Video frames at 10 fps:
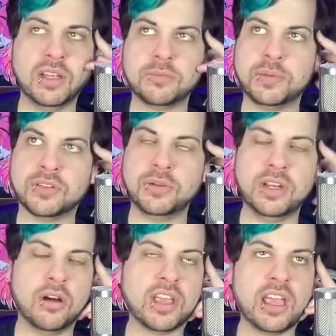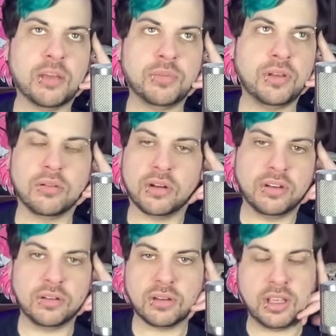it's between OK Computer
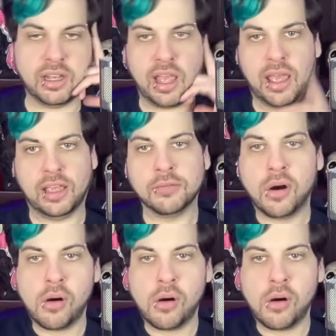and Kid A.